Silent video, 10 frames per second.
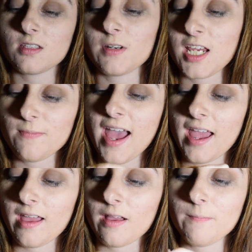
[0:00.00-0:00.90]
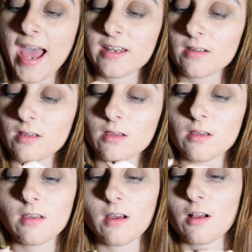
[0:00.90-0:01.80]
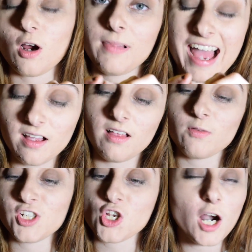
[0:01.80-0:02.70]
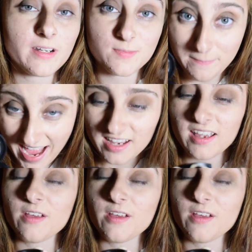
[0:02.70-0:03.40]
is I'm going to take my matte black color, which is Carbon, it's by MAC, and